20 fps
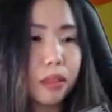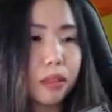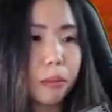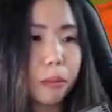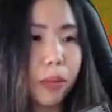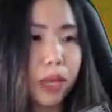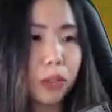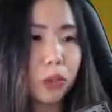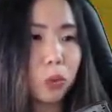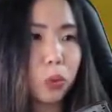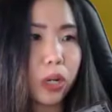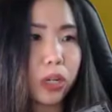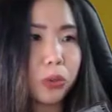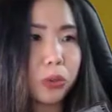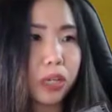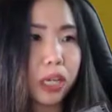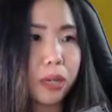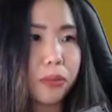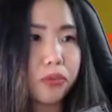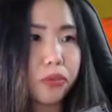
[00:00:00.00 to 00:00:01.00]
Back to where you
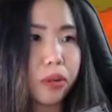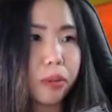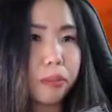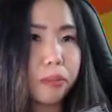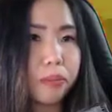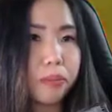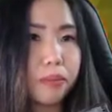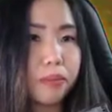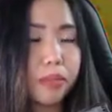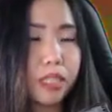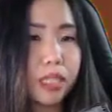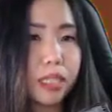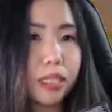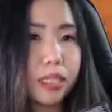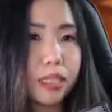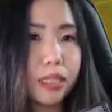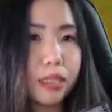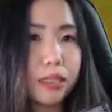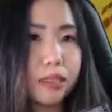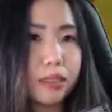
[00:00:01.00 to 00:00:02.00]
came from.
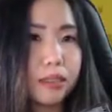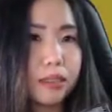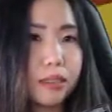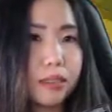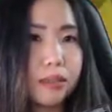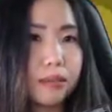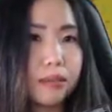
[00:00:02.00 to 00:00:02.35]
Yes.